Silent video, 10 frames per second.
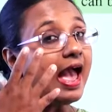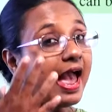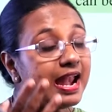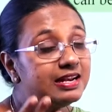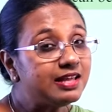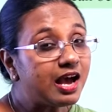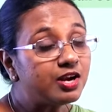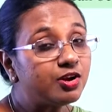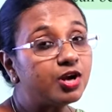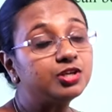And they are
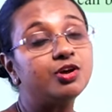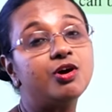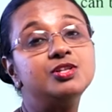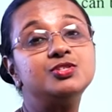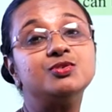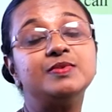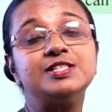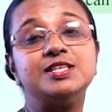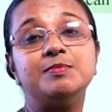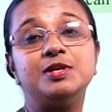not also
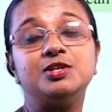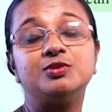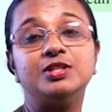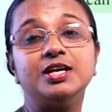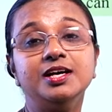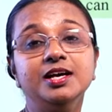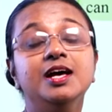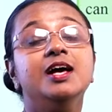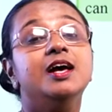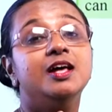visible to the
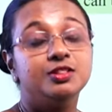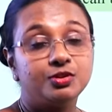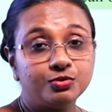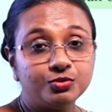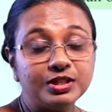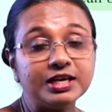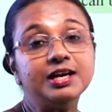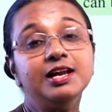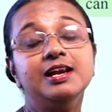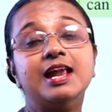through
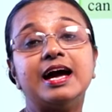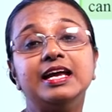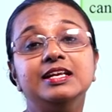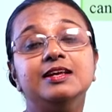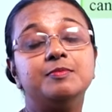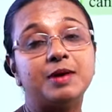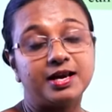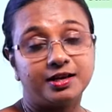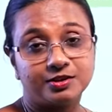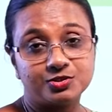the light
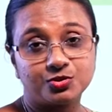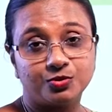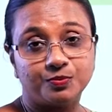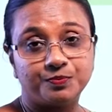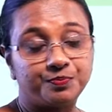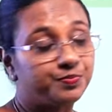microscope.